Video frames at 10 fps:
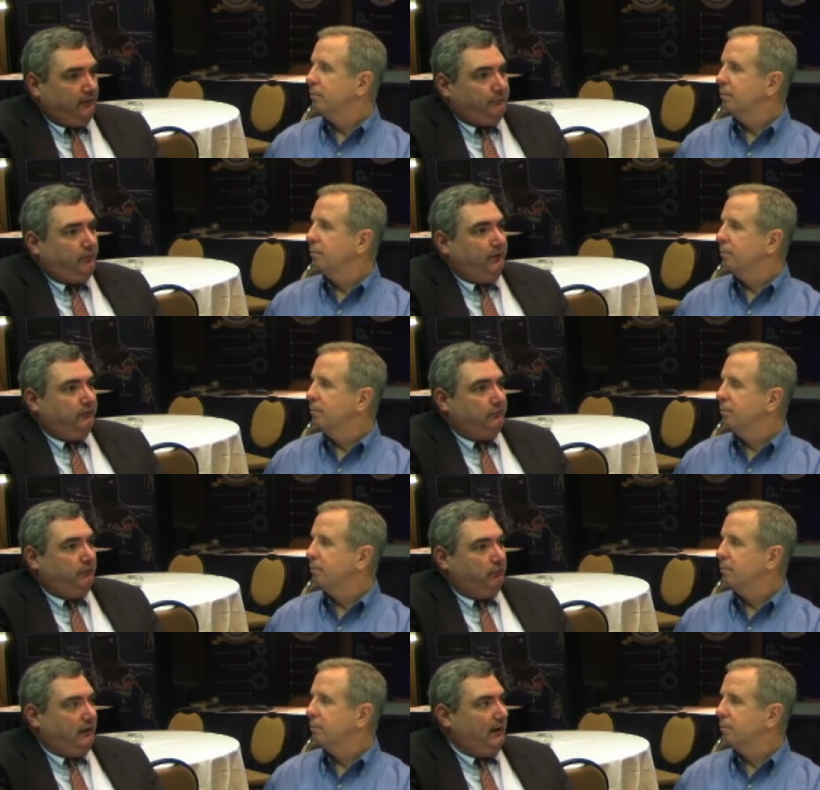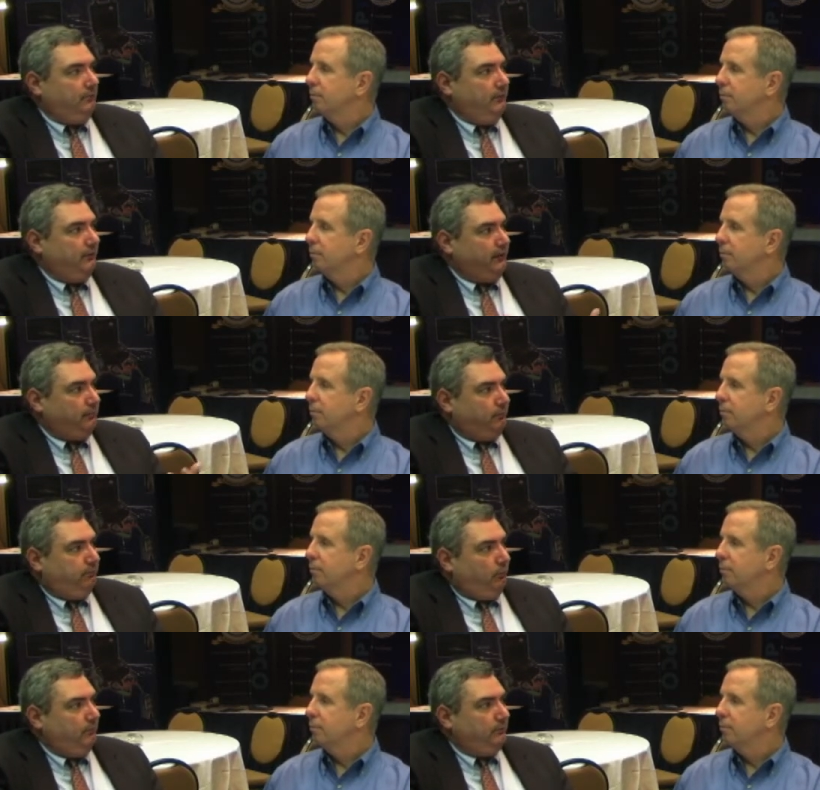Speaker 1: increase the reliability and
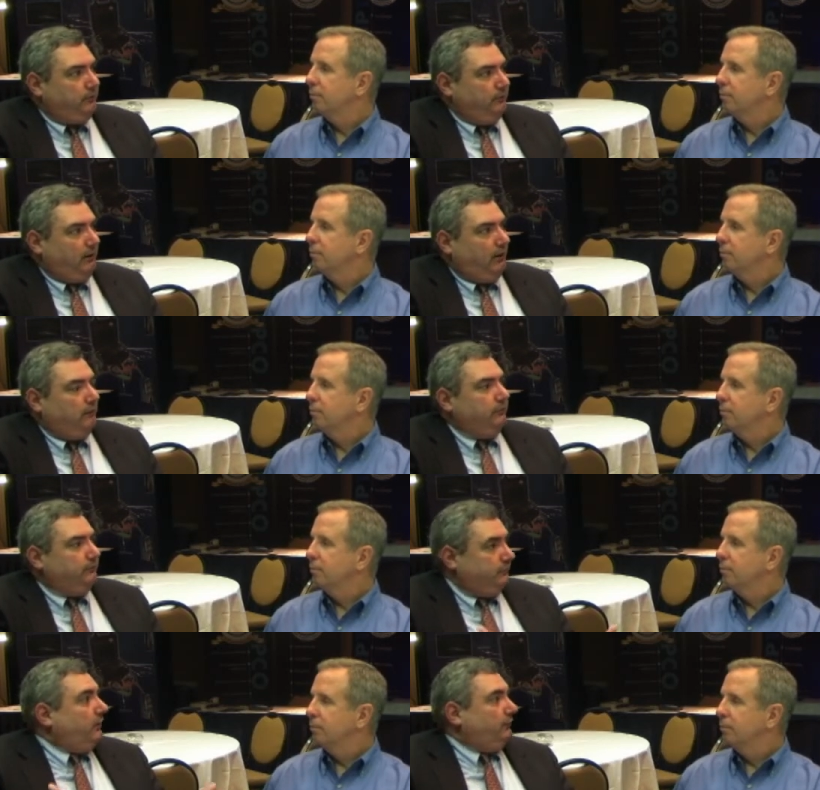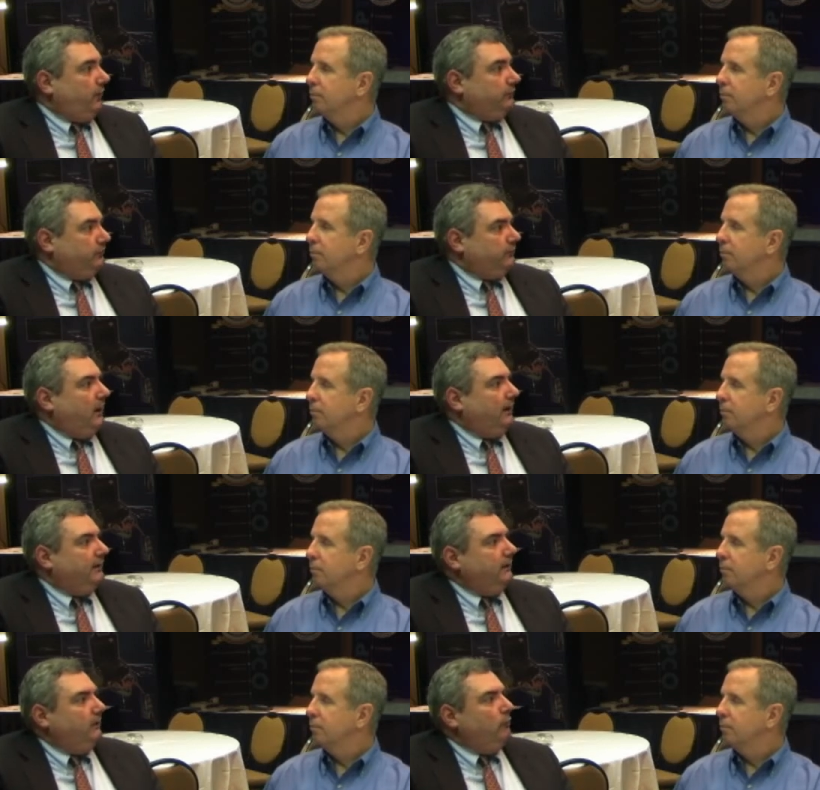performance of our of our
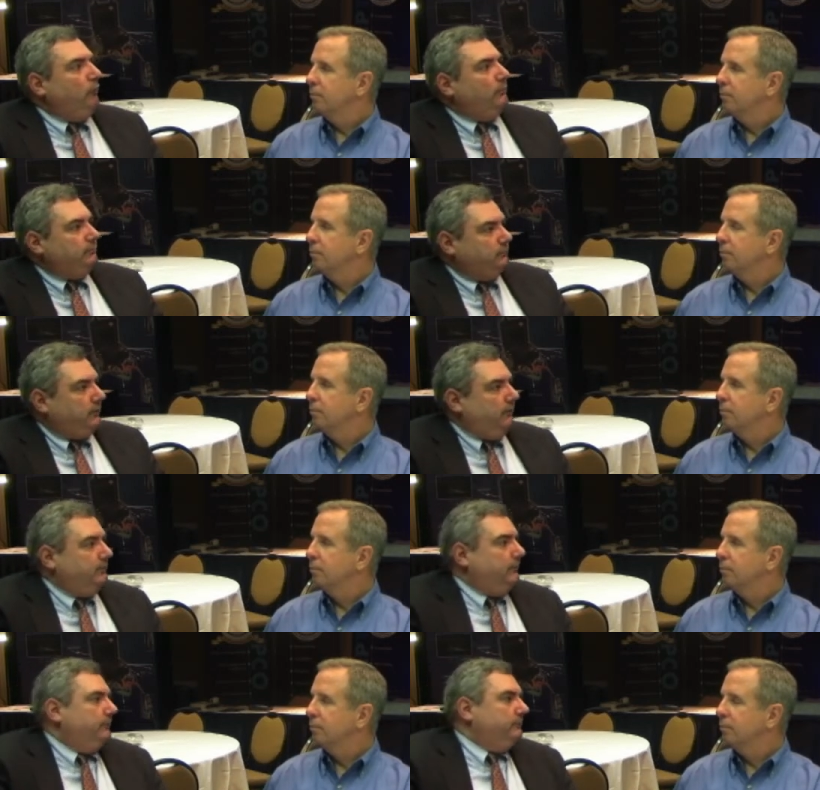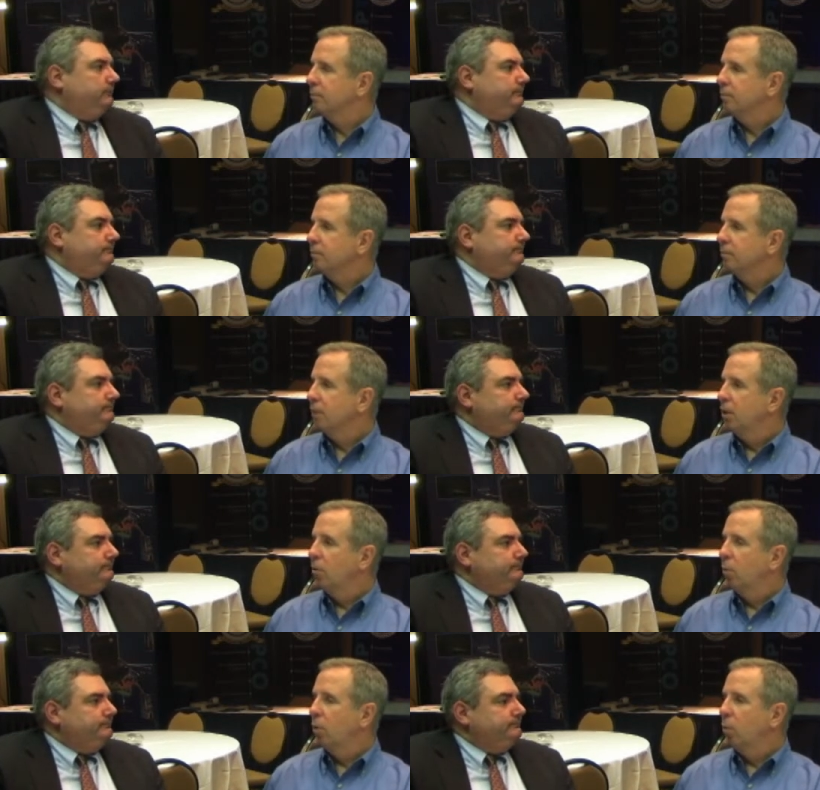society? What would you tell him to do?
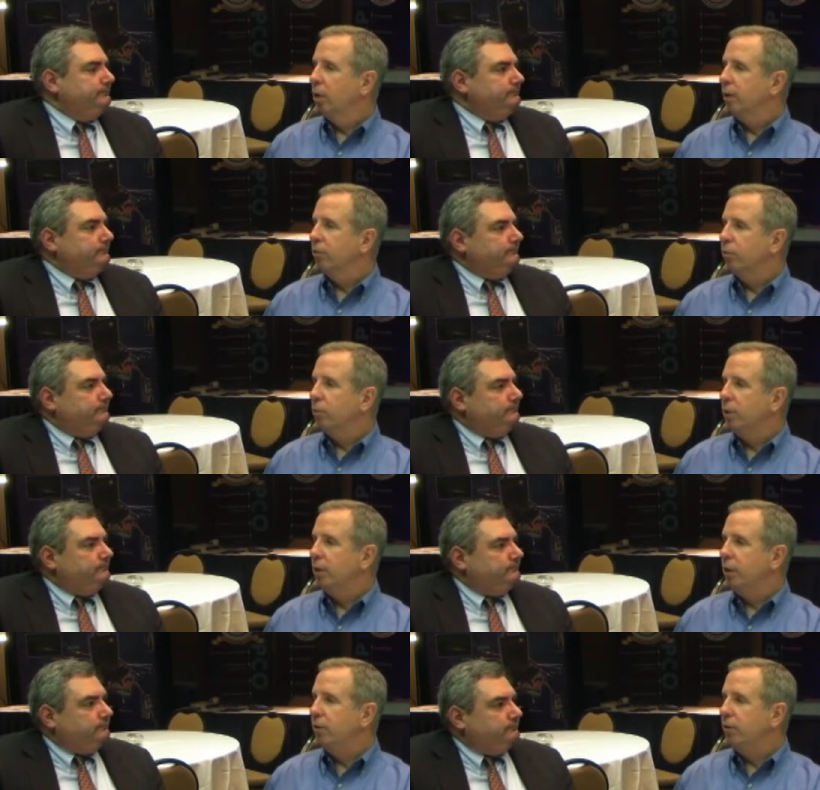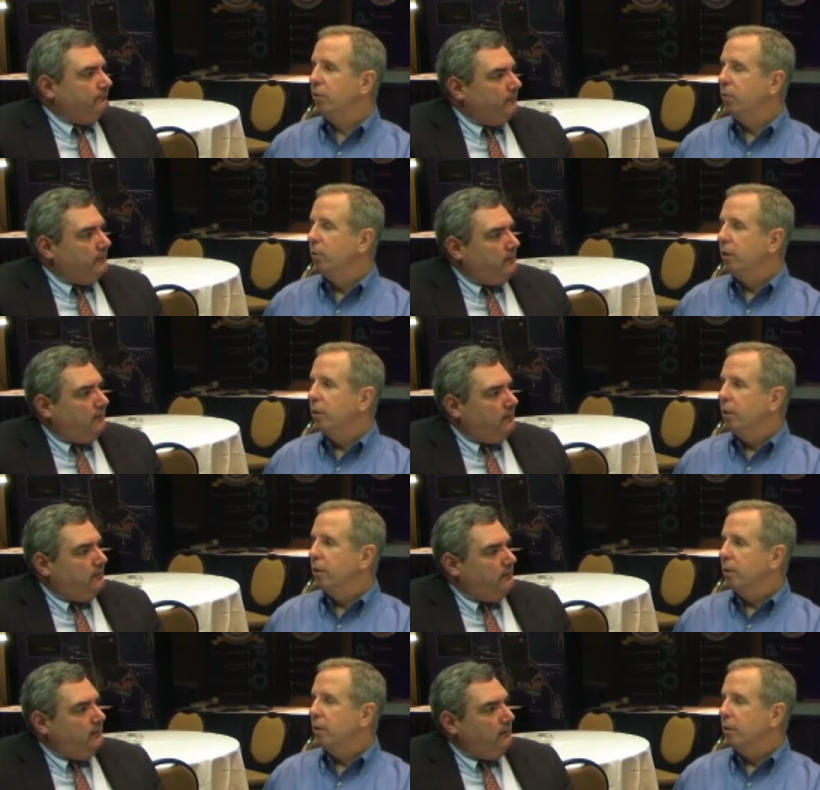
Speaker 2: Well, one is we need to
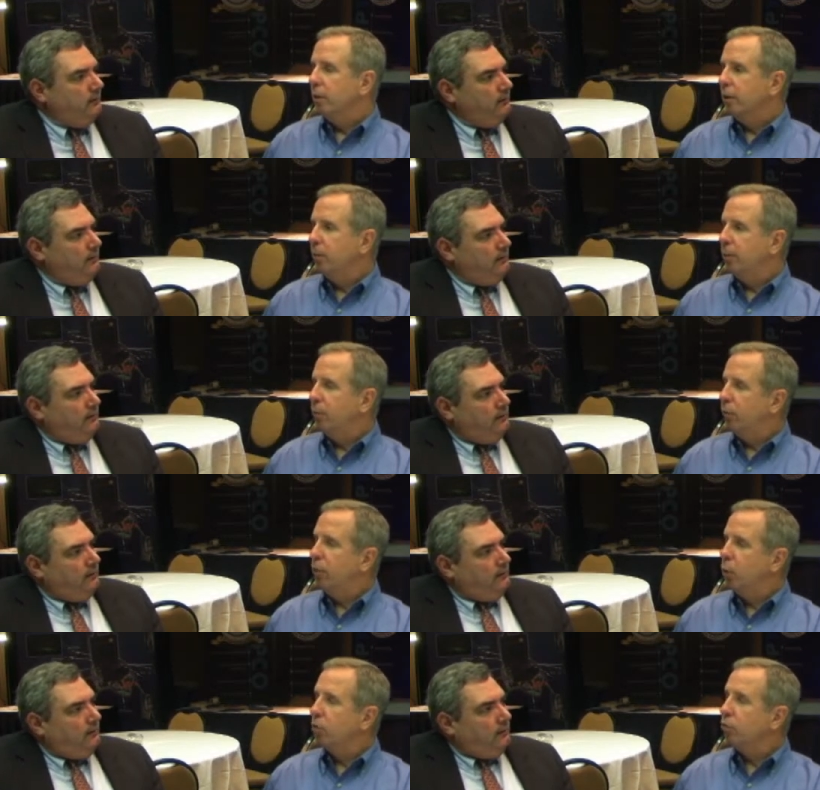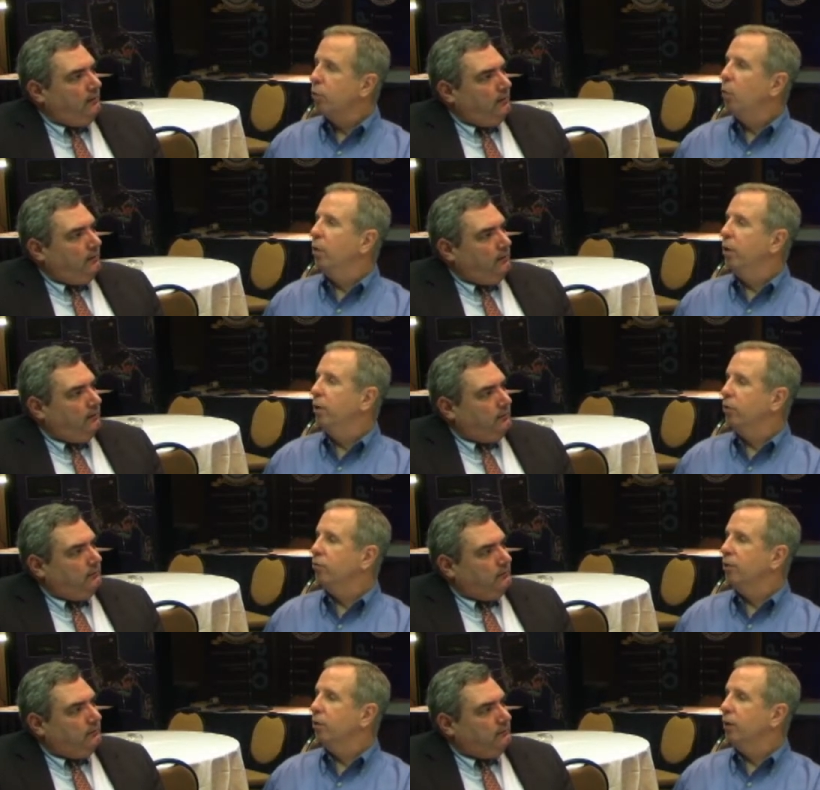get people focused on
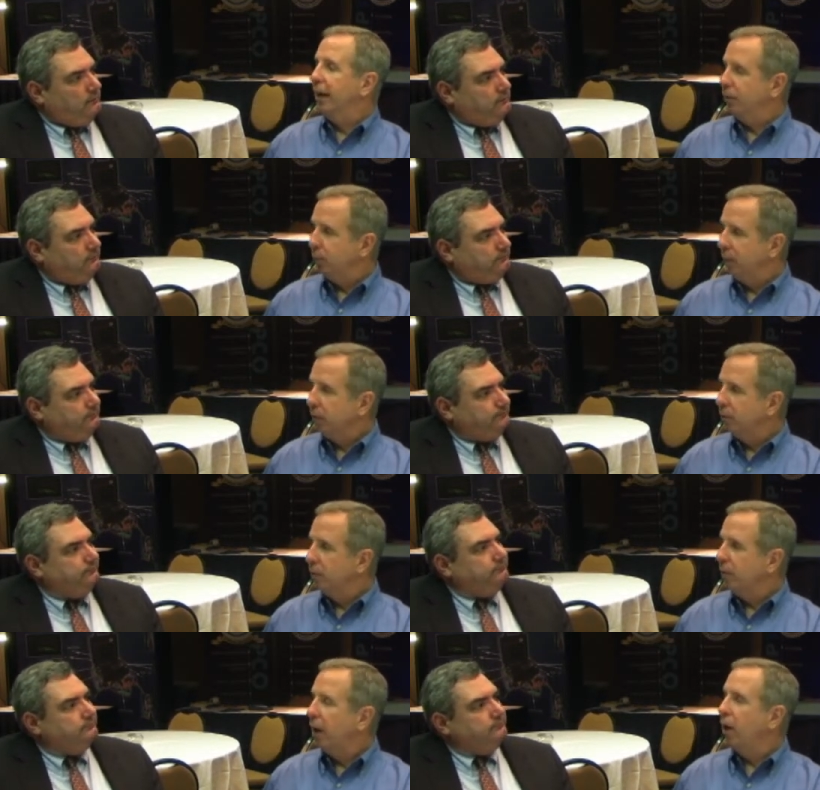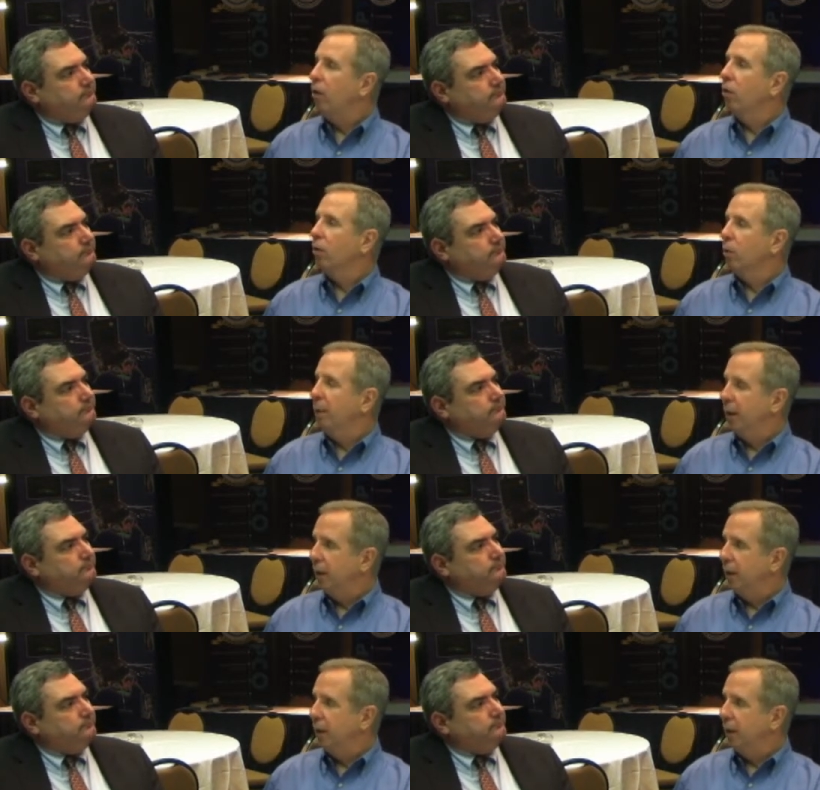the skill aspect uh, all the way back to